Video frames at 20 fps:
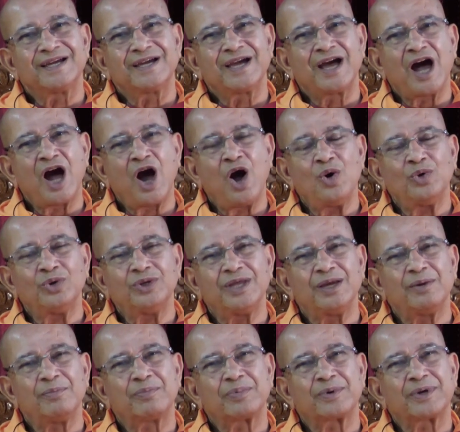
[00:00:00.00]
How they
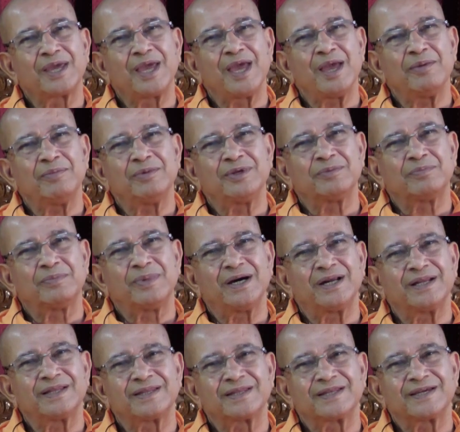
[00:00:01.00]
came in
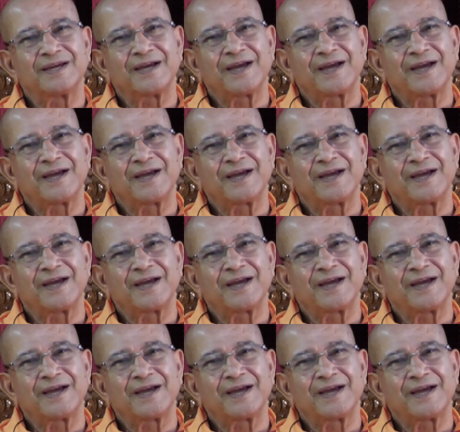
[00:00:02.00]
birth,